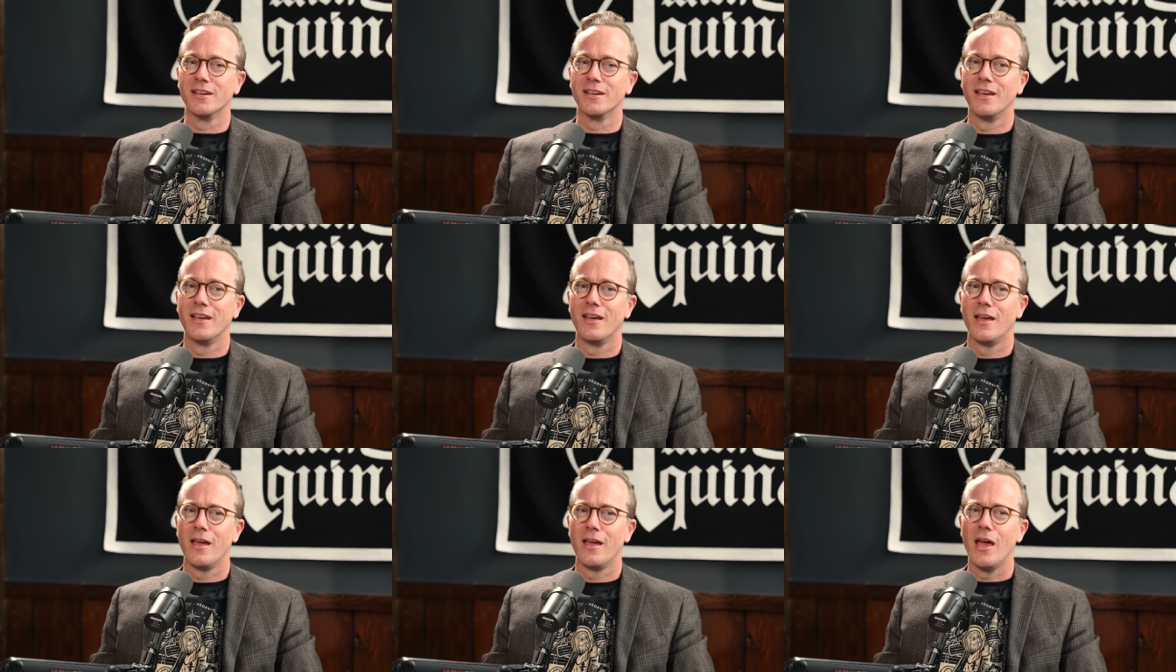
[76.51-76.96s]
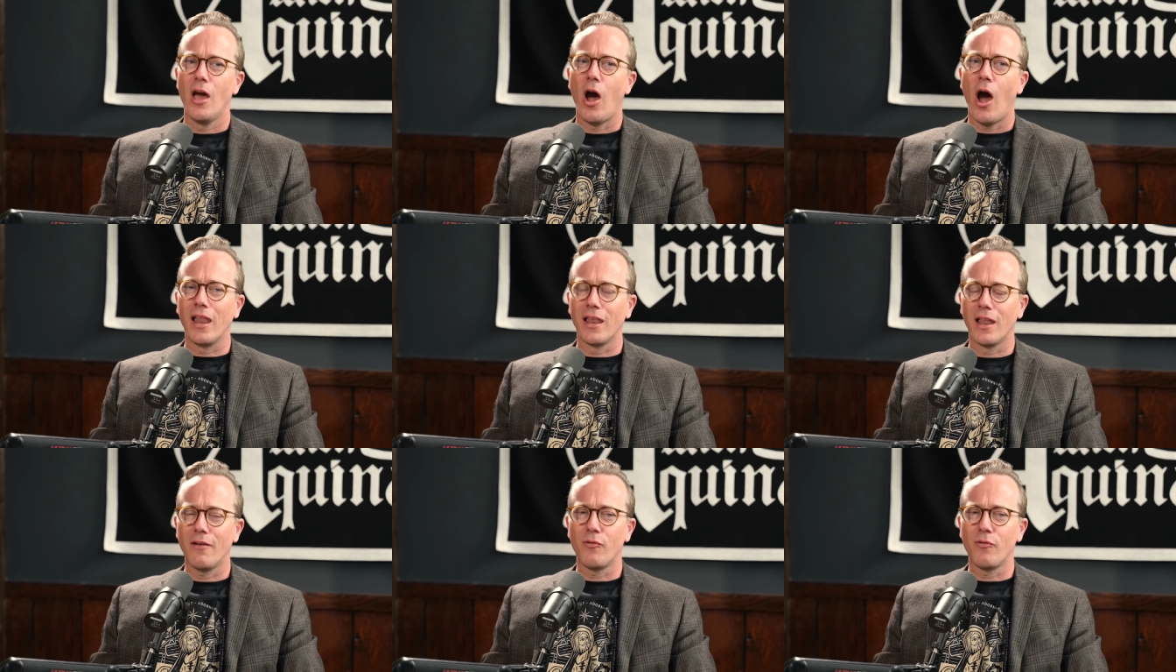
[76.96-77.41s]
Yeah.
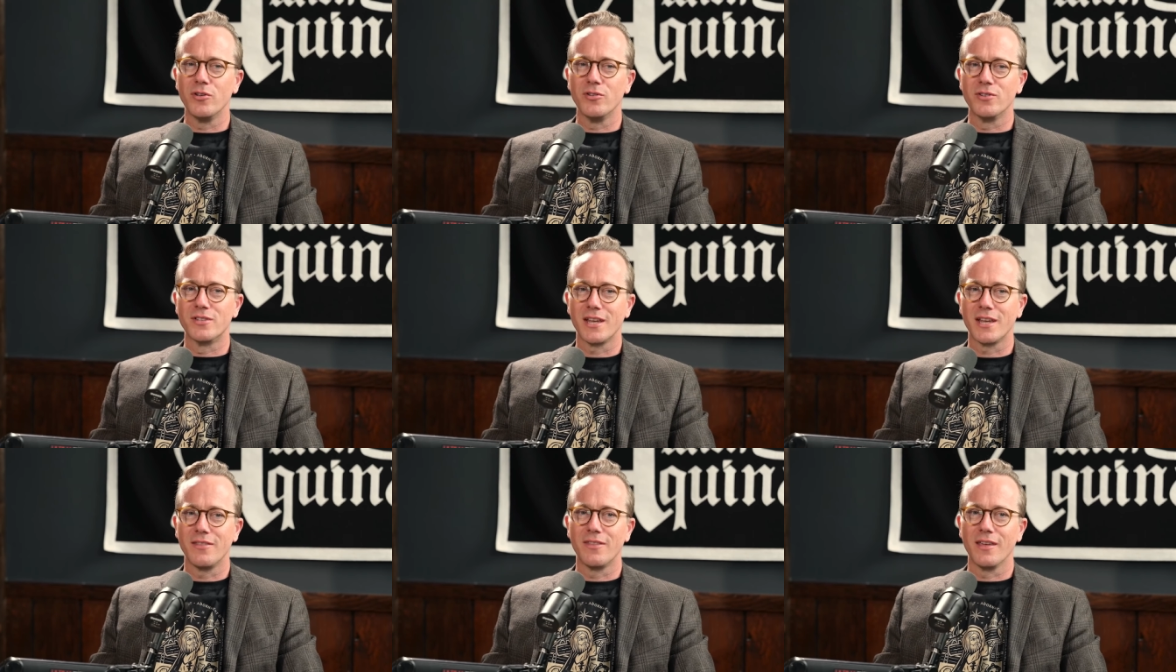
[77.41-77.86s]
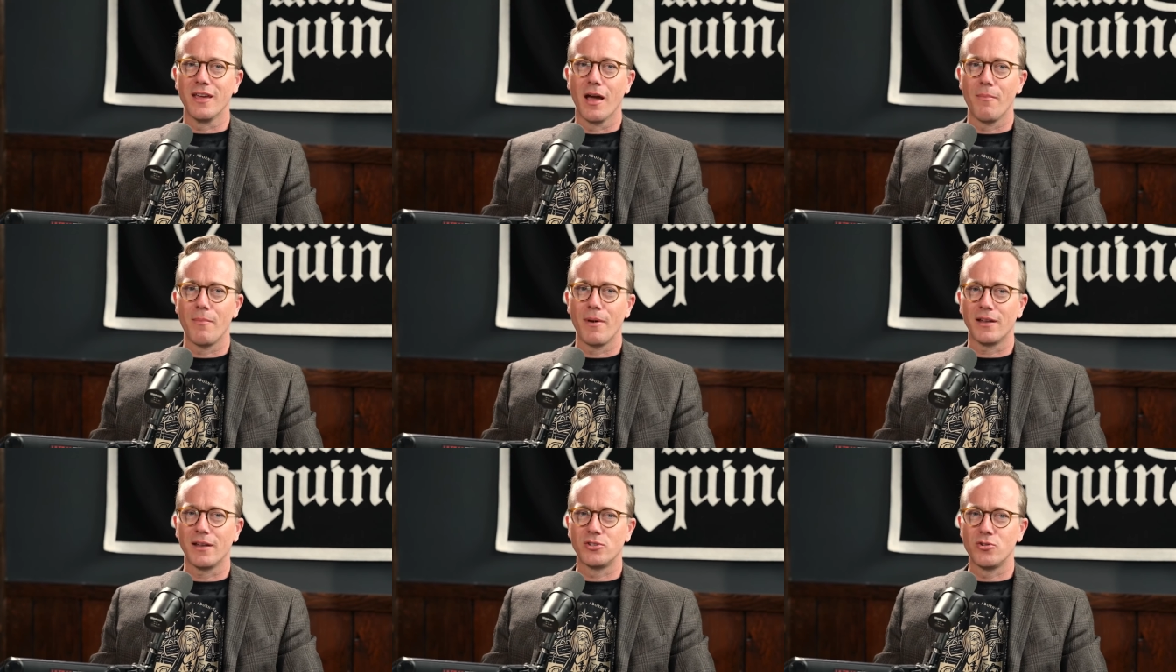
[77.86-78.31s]
I love what you said there.
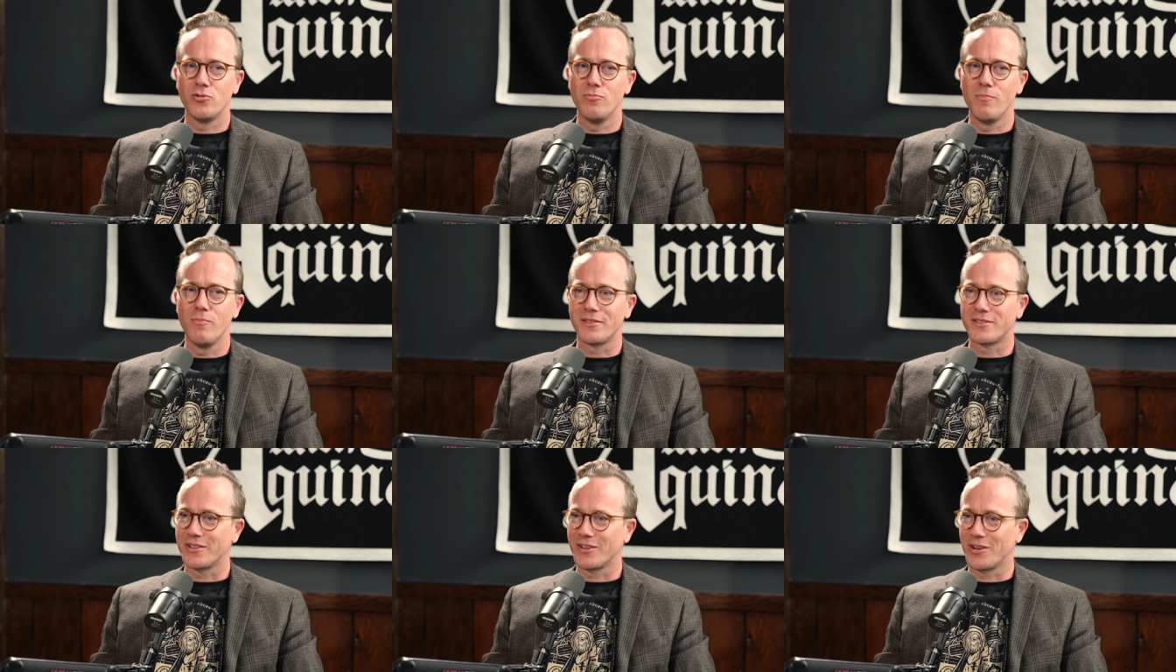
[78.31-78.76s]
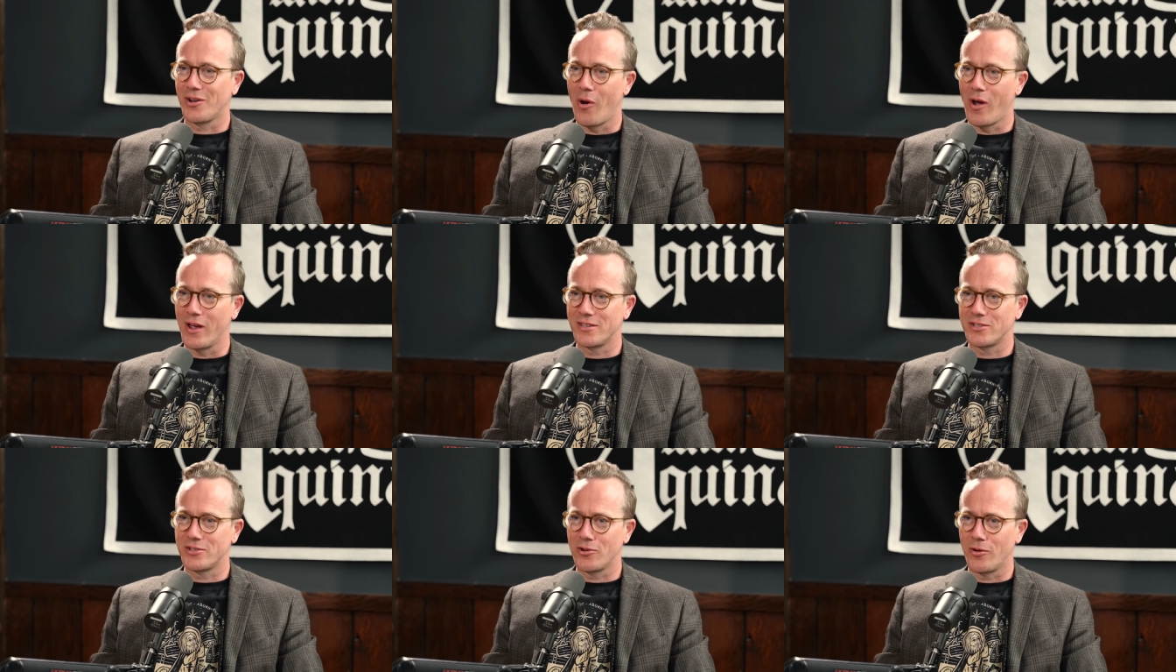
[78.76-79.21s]
About 2 months
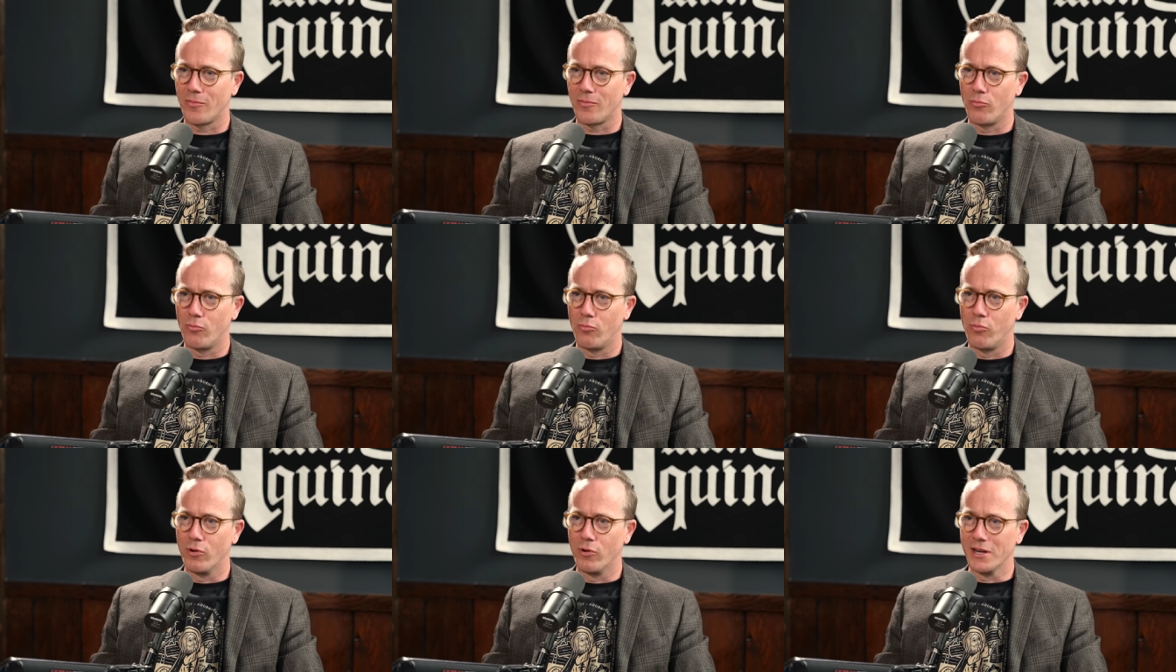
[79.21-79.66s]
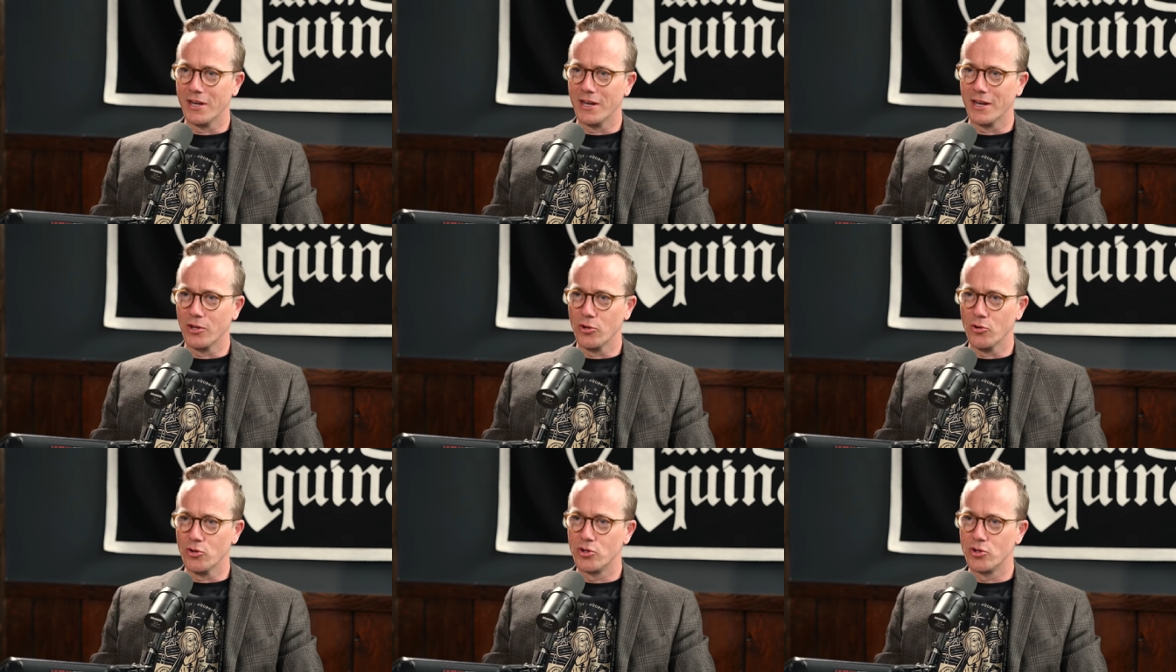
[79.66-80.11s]
ago, I stopped
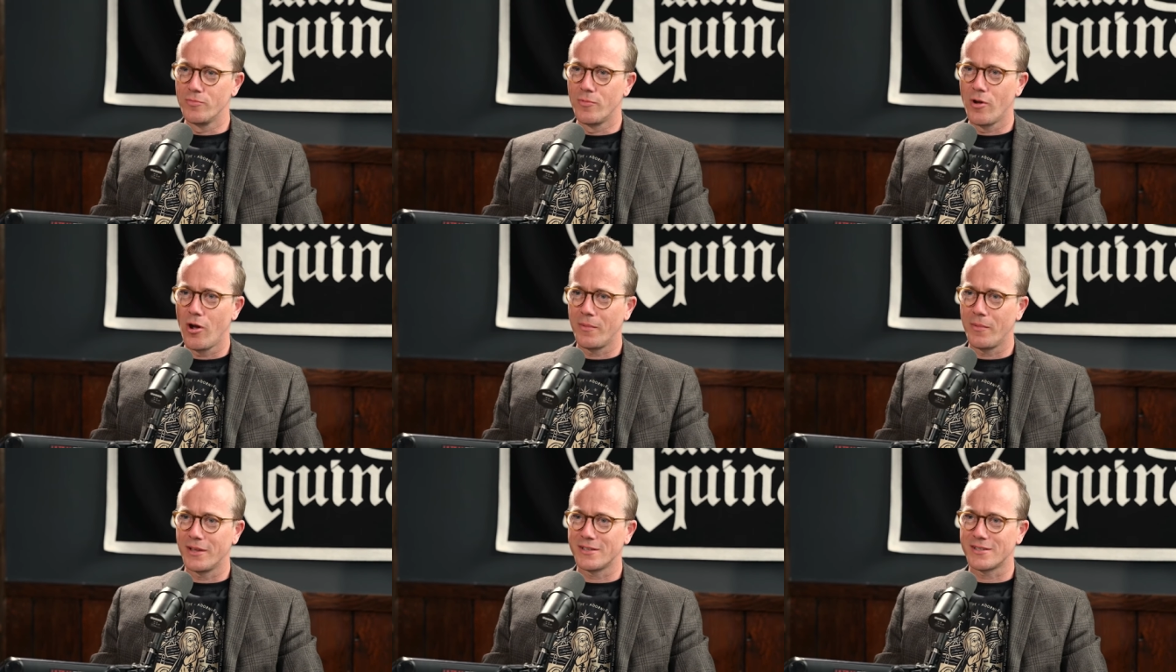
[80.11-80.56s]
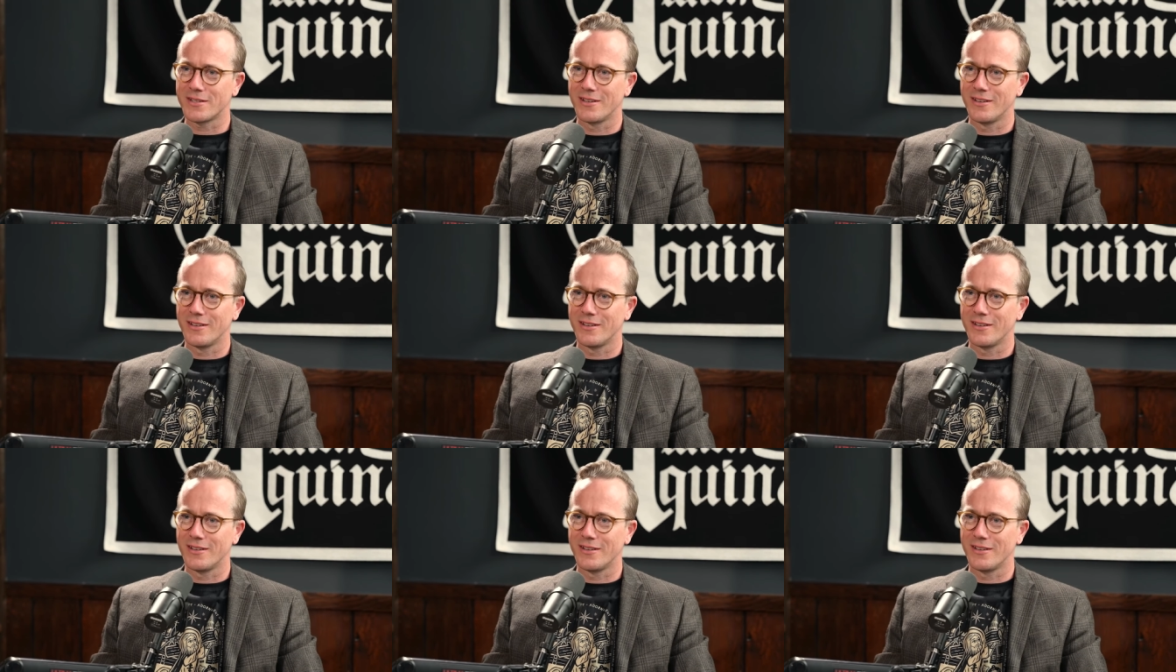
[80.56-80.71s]
reading YouTube comments.